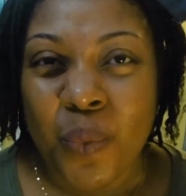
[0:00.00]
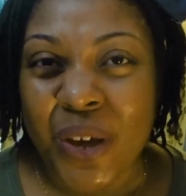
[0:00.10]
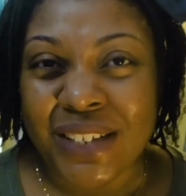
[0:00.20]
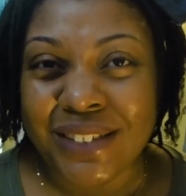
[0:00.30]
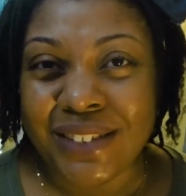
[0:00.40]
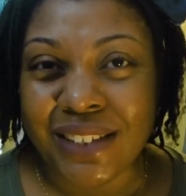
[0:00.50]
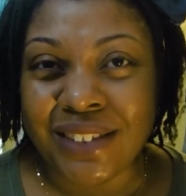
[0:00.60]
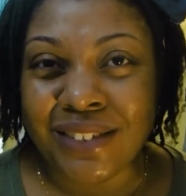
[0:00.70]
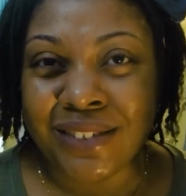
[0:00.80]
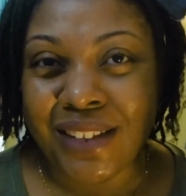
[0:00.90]

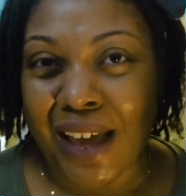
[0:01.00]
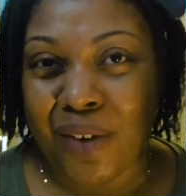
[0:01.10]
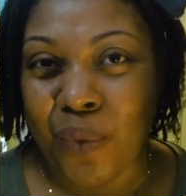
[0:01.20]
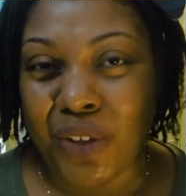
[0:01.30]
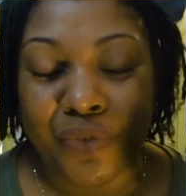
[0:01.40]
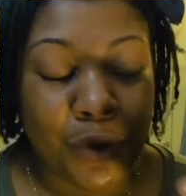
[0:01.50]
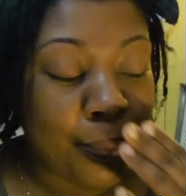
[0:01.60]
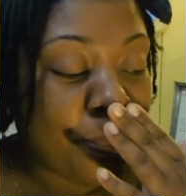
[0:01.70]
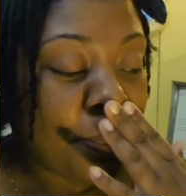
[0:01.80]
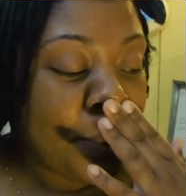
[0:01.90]
wasteful like wasteful
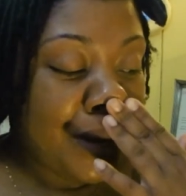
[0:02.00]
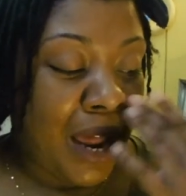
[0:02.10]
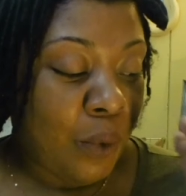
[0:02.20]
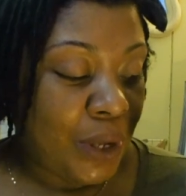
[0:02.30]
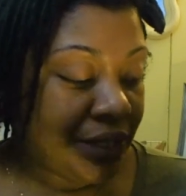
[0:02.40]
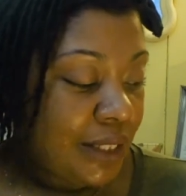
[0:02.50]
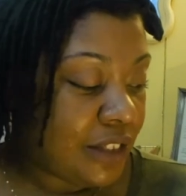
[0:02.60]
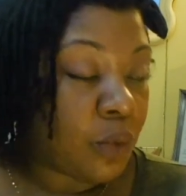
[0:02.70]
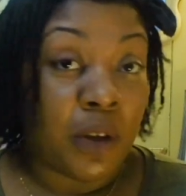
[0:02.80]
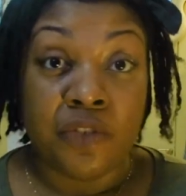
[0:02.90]
not
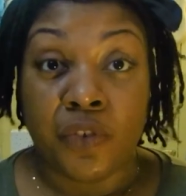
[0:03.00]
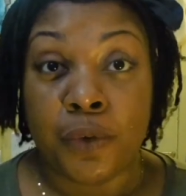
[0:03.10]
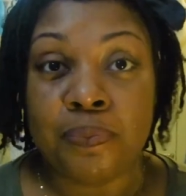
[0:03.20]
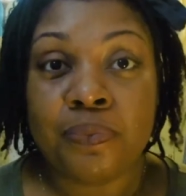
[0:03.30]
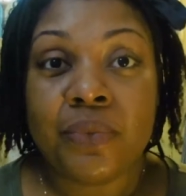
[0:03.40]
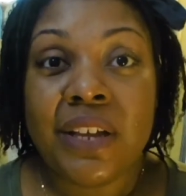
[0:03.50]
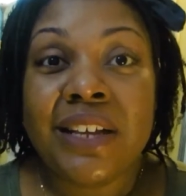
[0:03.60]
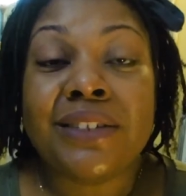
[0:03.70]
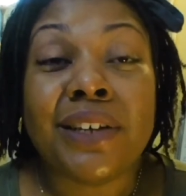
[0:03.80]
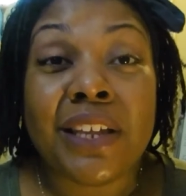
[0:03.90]
wasteless wasteful
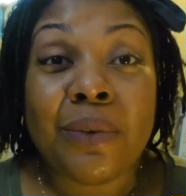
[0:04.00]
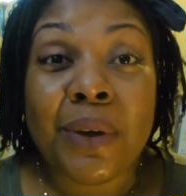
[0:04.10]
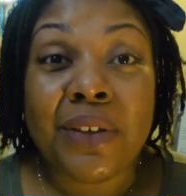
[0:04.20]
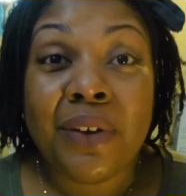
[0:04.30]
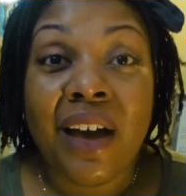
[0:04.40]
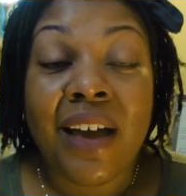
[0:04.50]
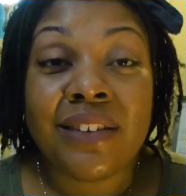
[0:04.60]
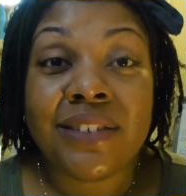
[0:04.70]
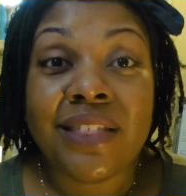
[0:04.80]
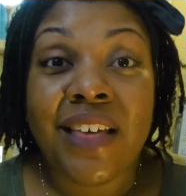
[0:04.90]
so anyway you
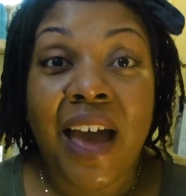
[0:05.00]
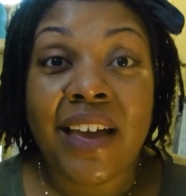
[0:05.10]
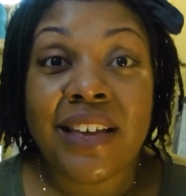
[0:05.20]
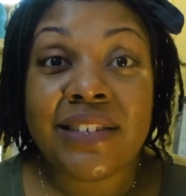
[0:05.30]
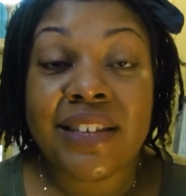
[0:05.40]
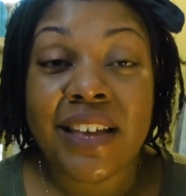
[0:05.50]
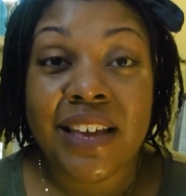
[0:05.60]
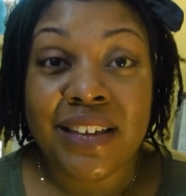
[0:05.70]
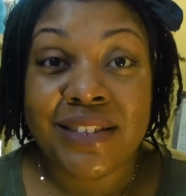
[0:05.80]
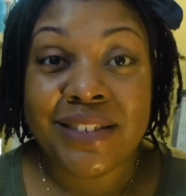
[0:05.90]
guys that is
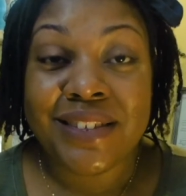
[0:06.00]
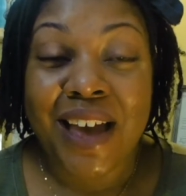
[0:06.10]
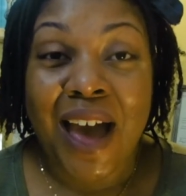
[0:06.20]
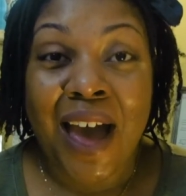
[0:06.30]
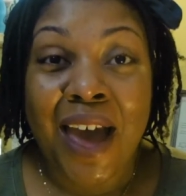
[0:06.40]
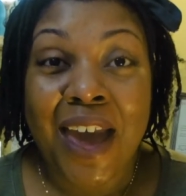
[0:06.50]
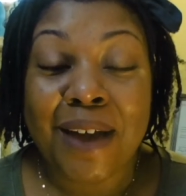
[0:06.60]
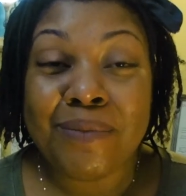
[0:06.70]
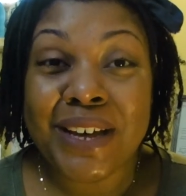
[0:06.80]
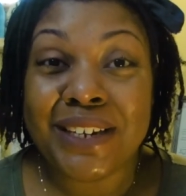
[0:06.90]
it
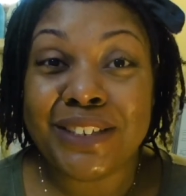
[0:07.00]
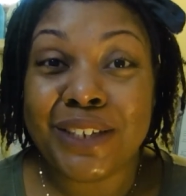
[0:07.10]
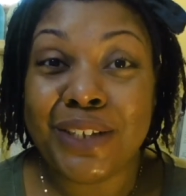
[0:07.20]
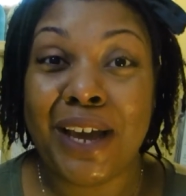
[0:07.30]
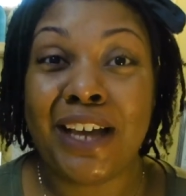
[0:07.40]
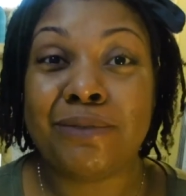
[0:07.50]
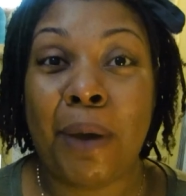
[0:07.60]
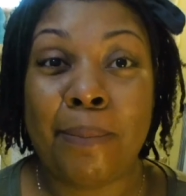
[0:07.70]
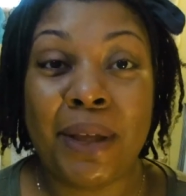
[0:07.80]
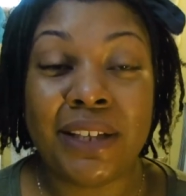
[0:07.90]
i'm gonna show you guys
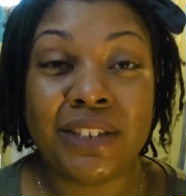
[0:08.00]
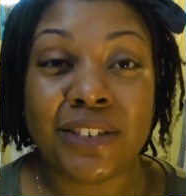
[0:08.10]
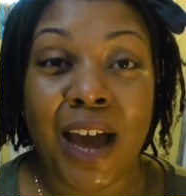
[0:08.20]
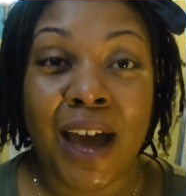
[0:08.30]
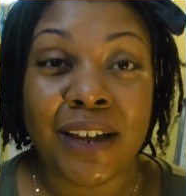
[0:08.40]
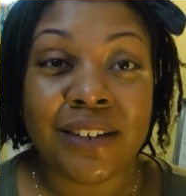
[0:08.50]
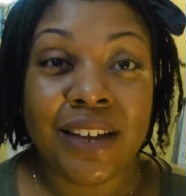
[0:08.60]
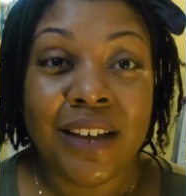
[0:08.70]
my belly shot